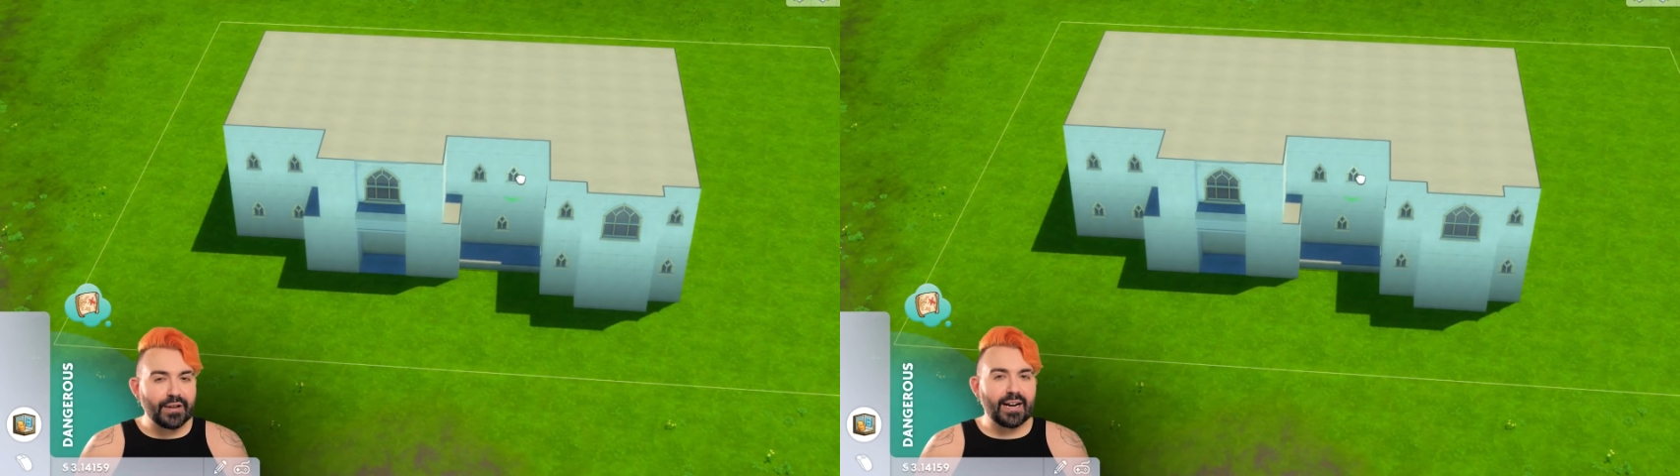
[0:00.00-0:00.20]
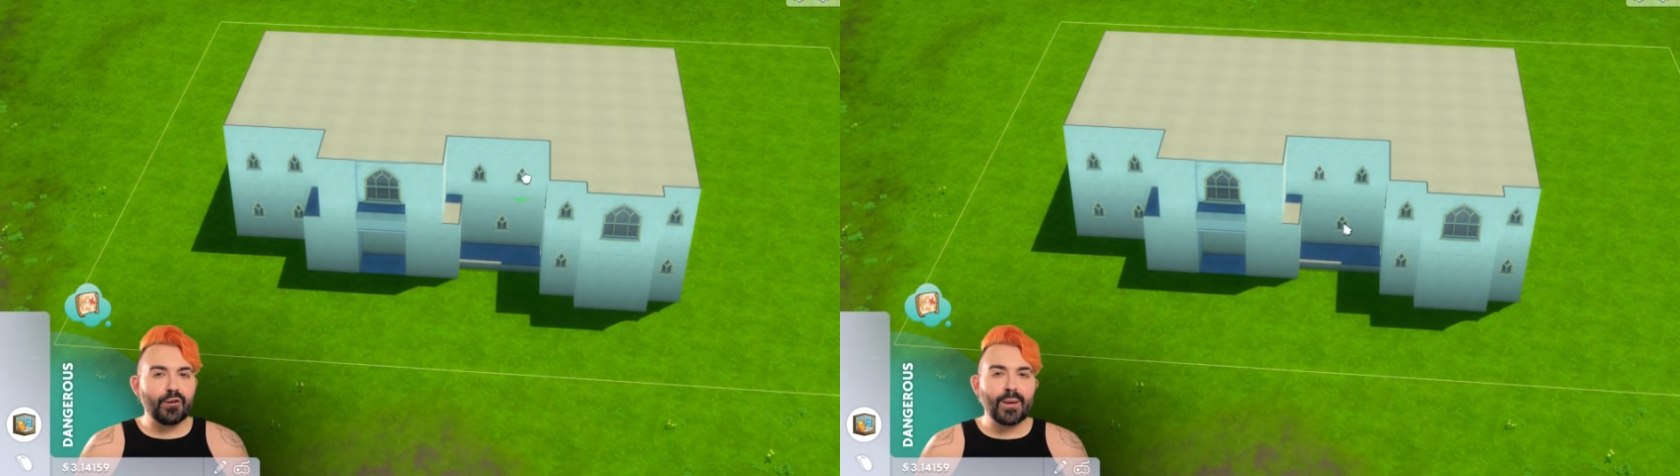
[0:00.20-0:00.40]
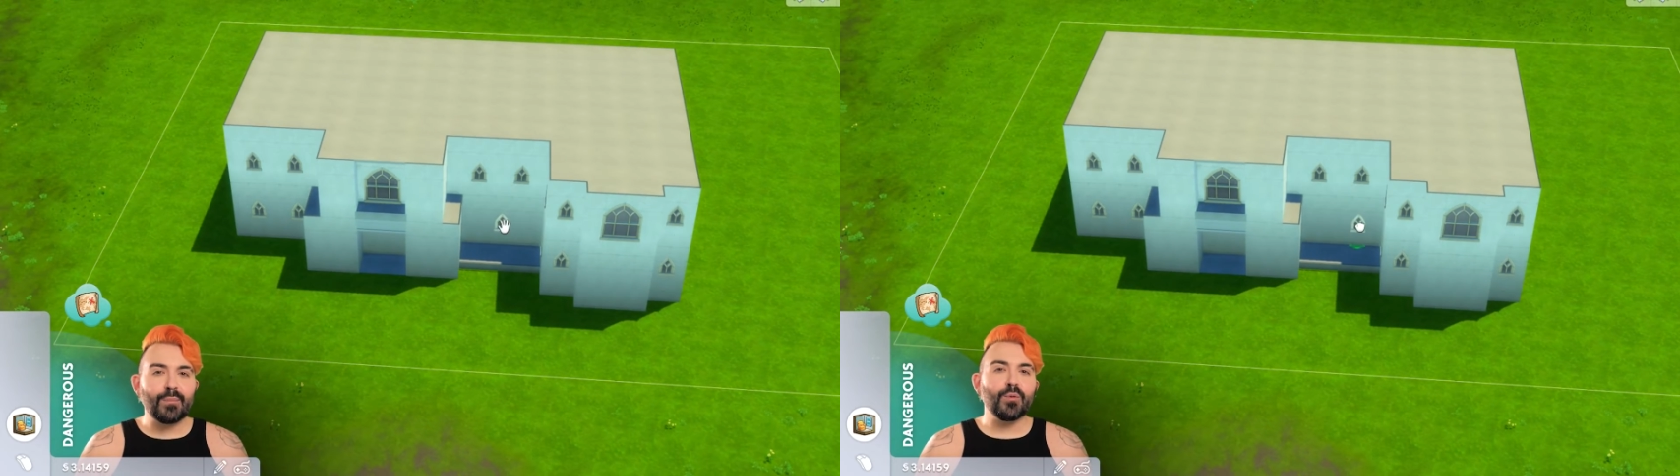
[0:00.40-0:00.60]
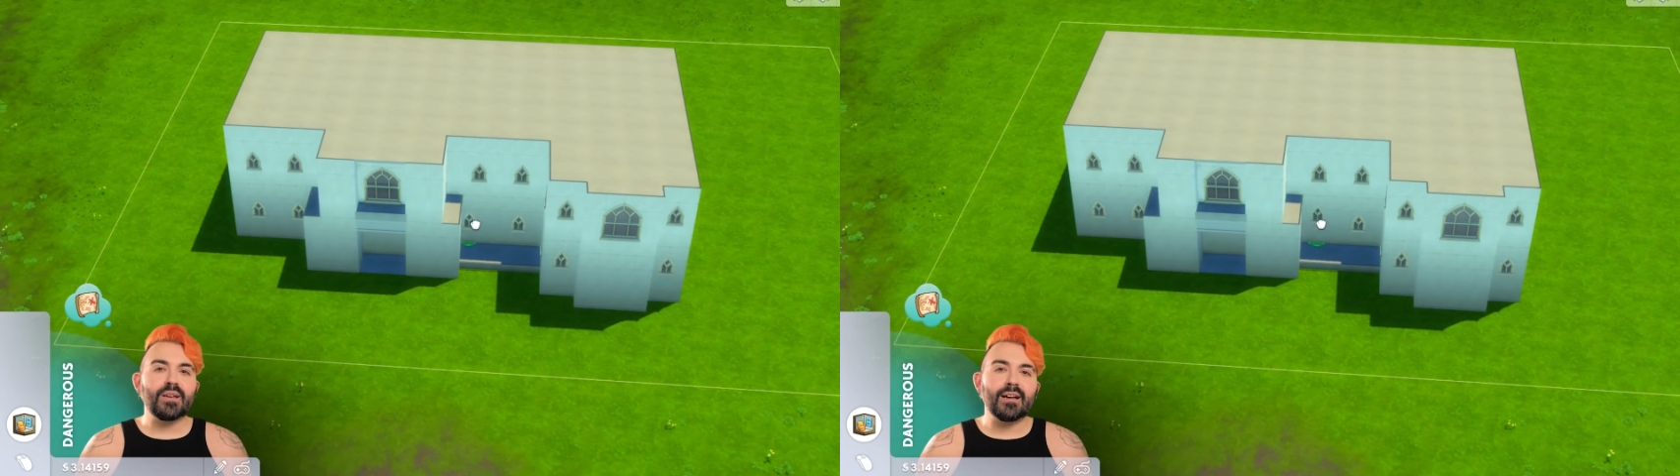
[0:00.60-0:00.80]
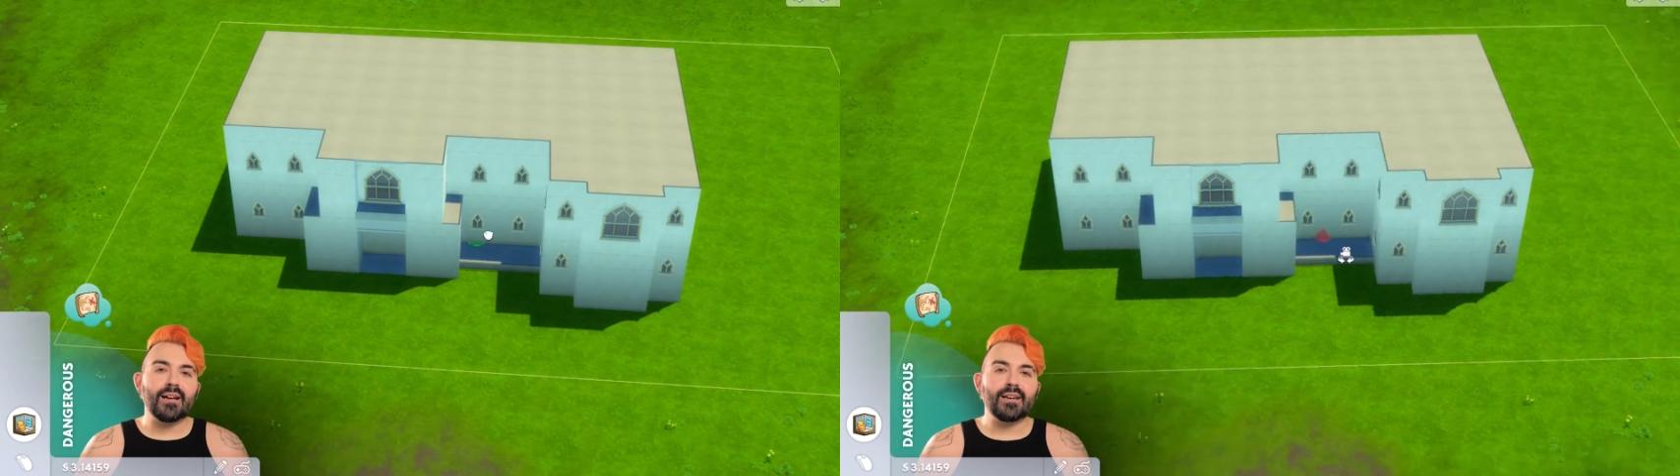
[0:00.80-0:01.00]
and I remember we
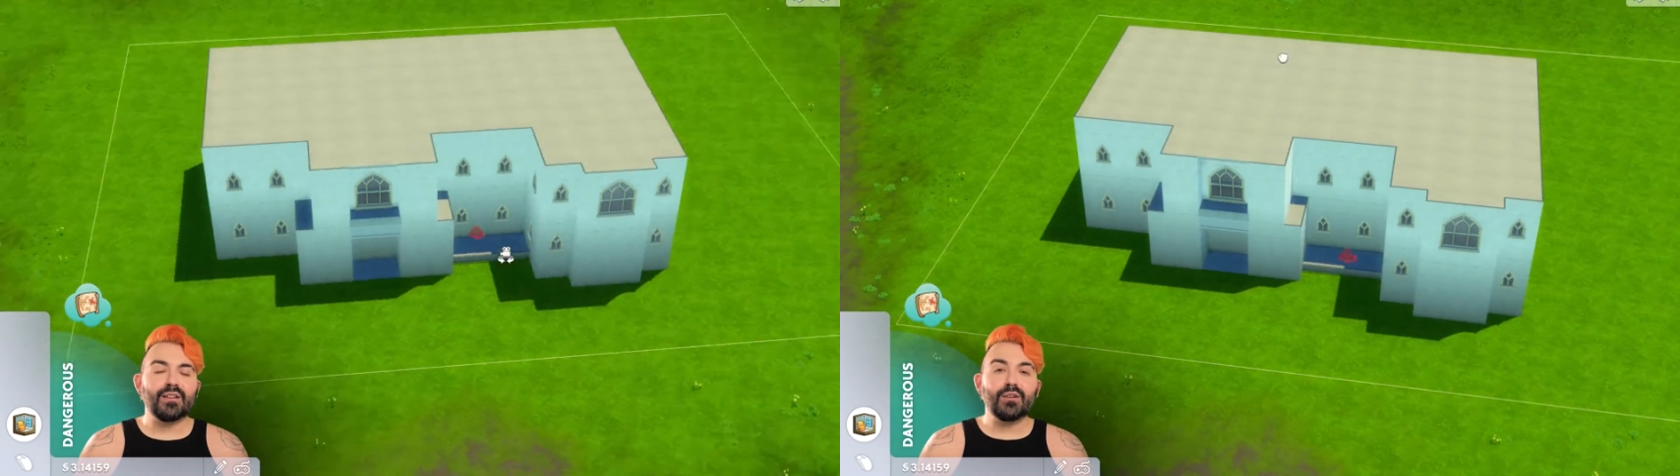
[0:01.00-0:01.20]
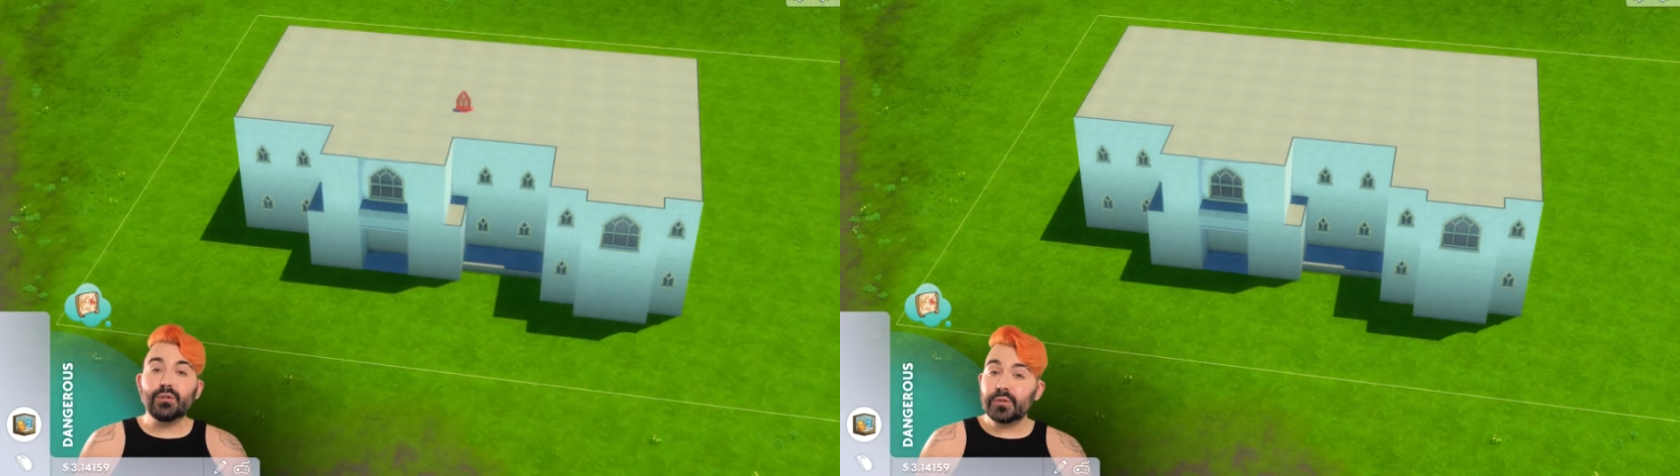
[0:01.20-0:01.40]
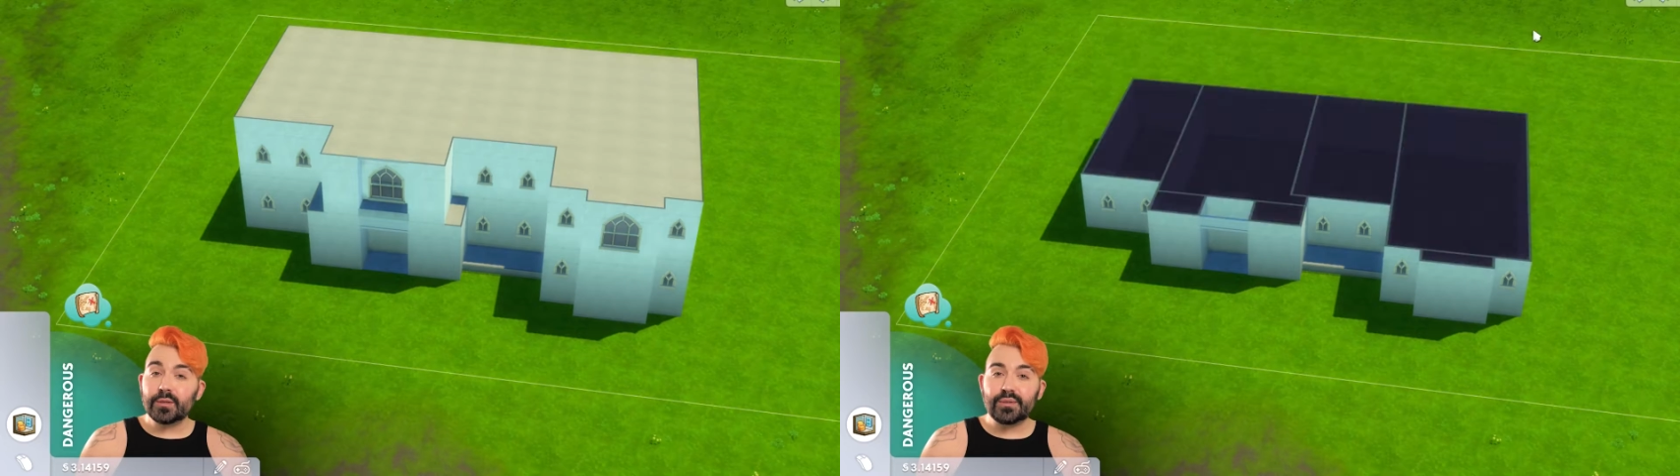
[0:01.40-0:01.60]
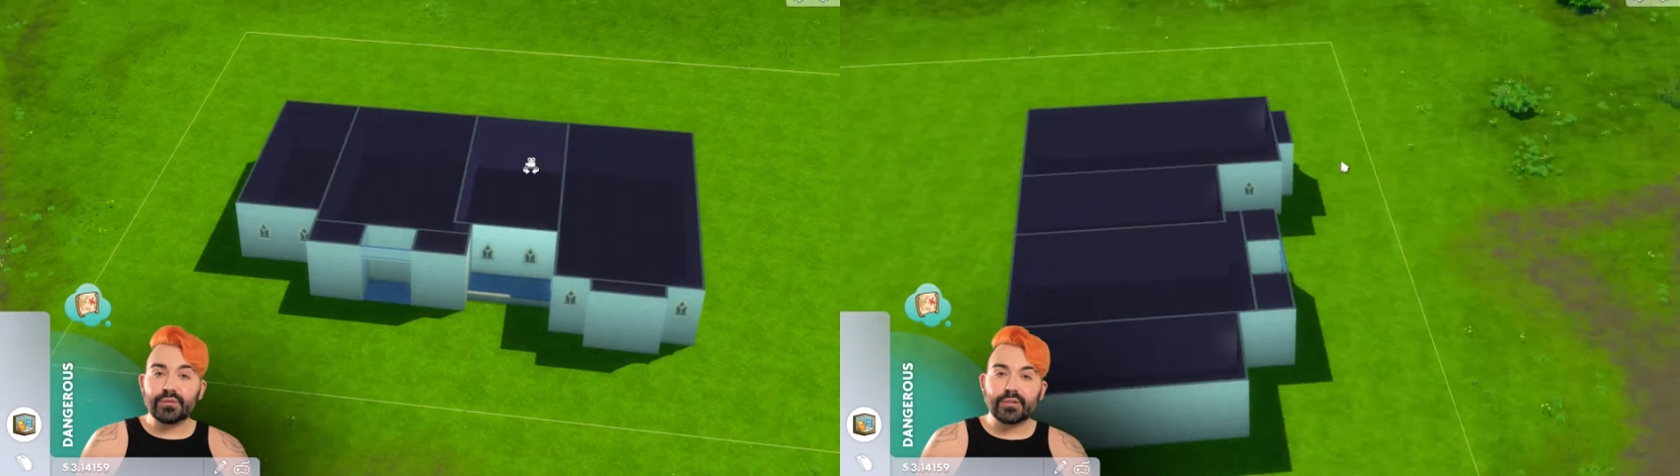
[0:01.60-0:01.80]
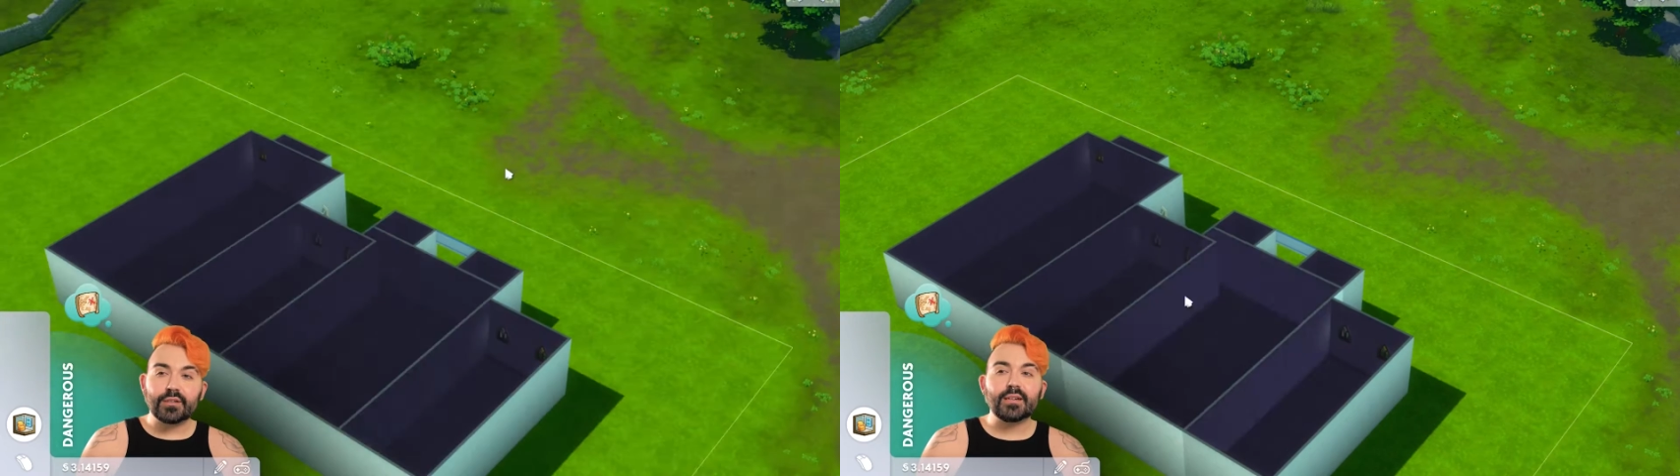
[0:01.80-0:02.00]
got a new
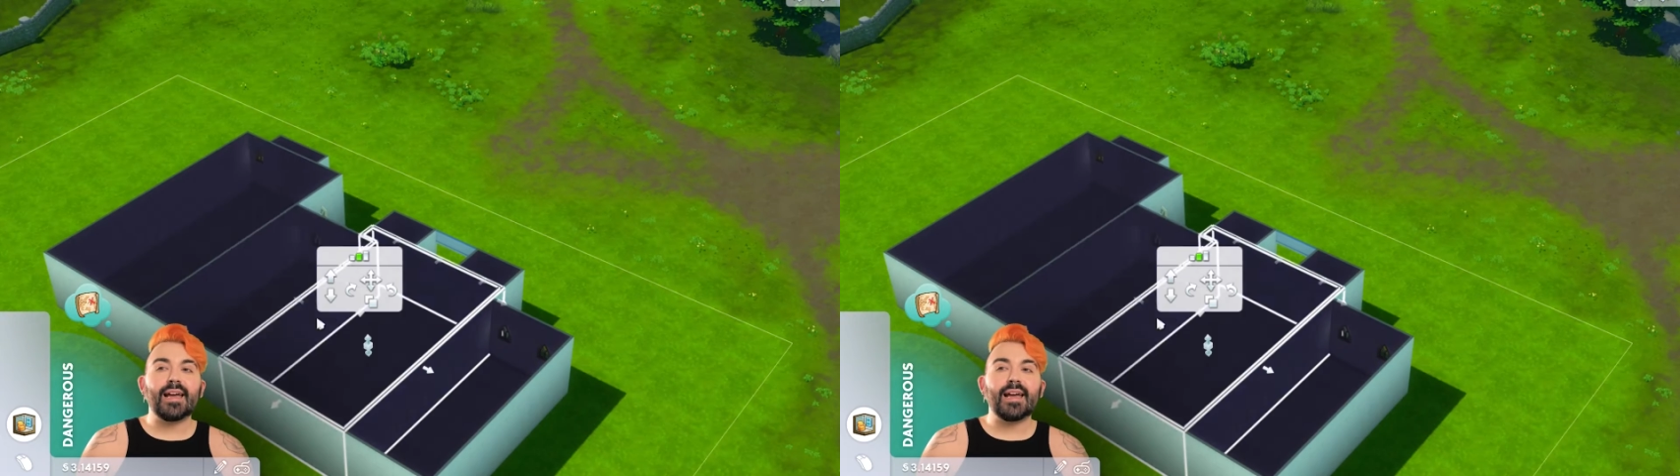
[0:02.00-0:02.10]
computer